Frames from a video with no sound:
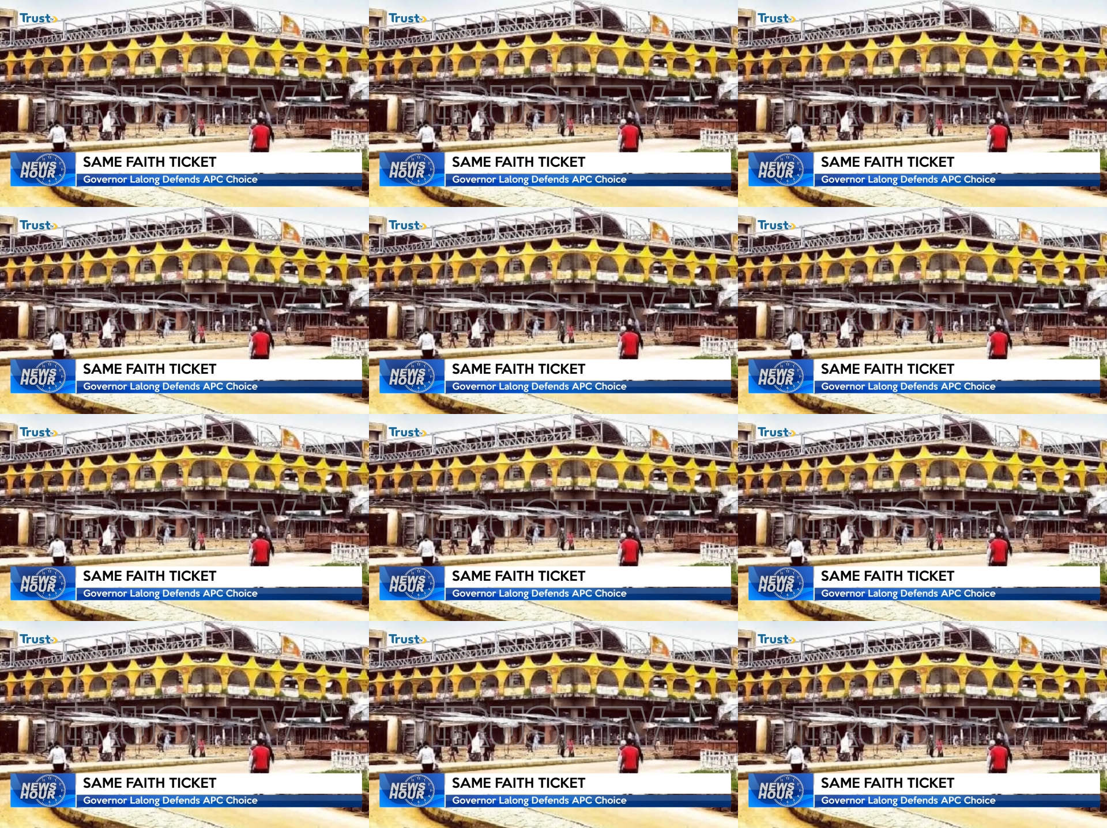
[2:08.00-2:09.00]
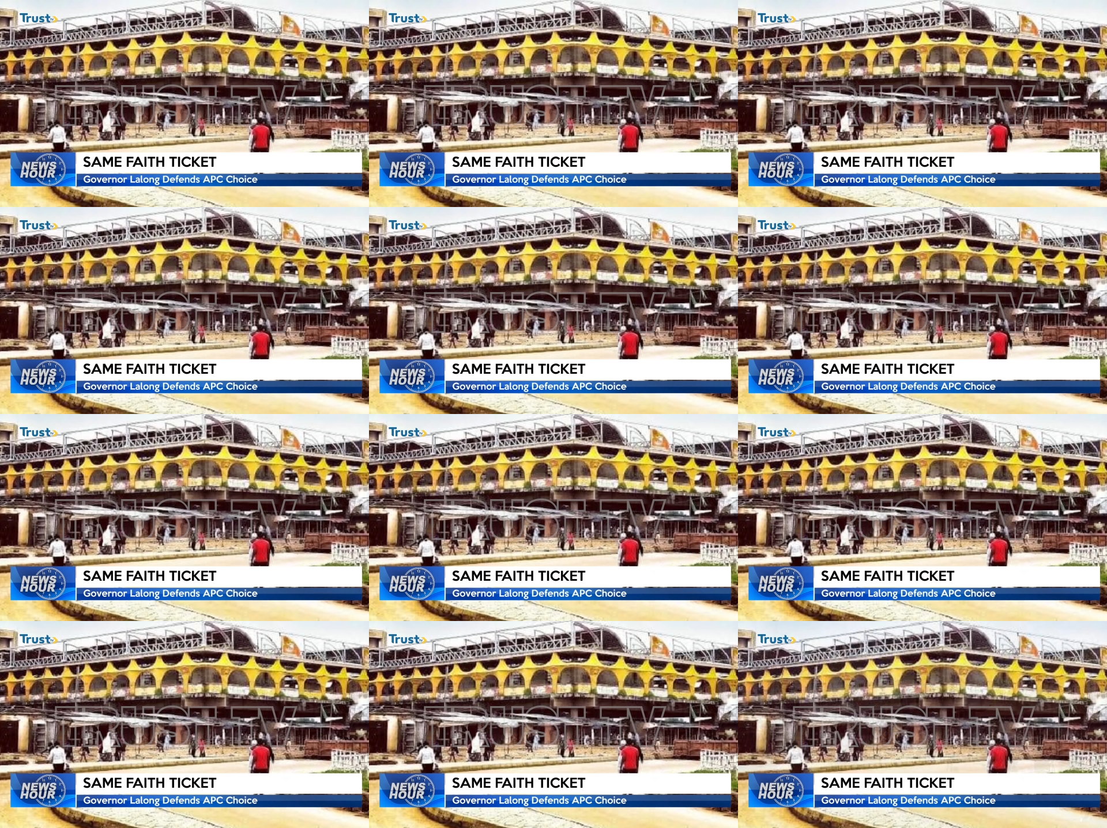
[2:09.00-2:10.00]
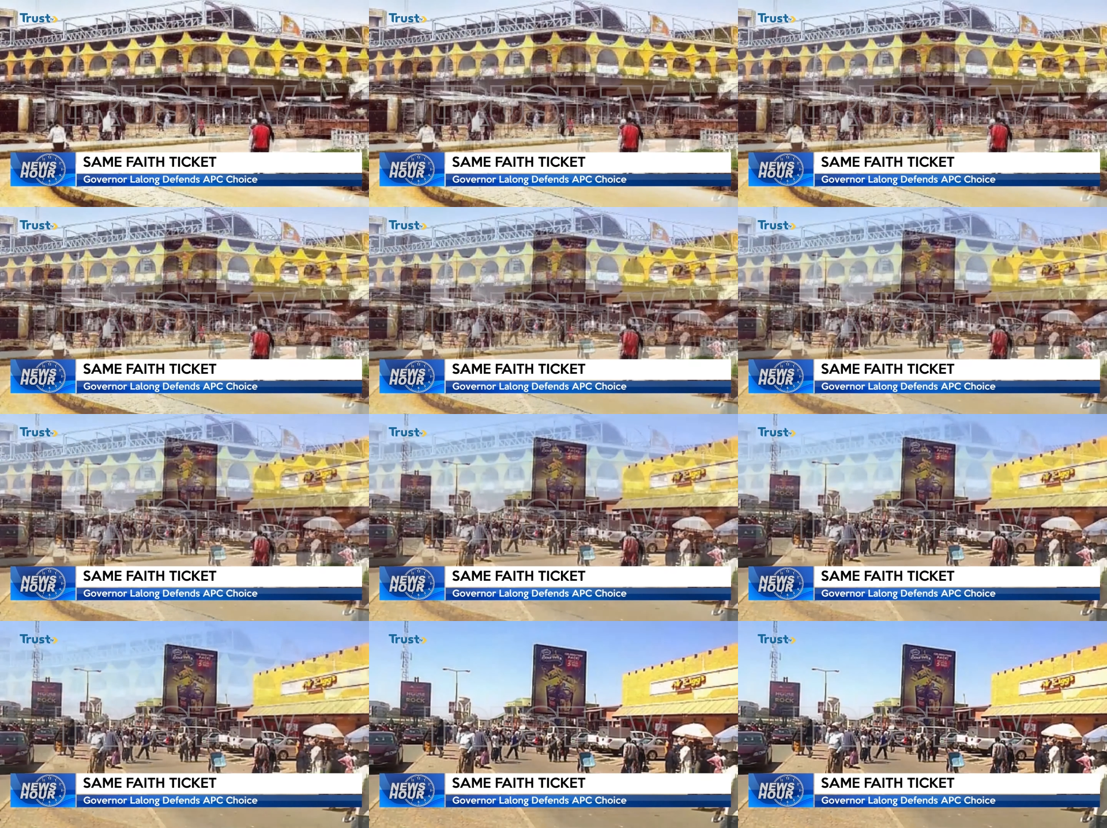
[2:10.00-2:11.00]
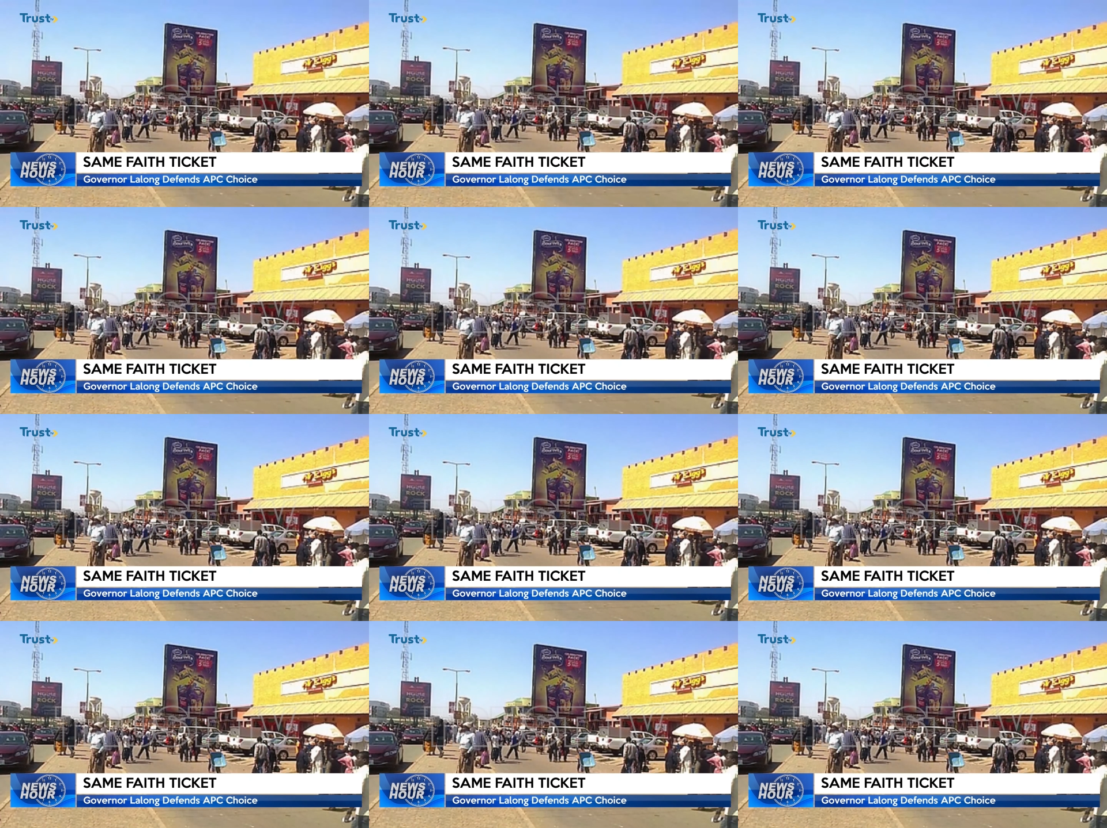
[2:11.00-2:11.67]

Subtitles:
No face is visible, so there are no lips to read.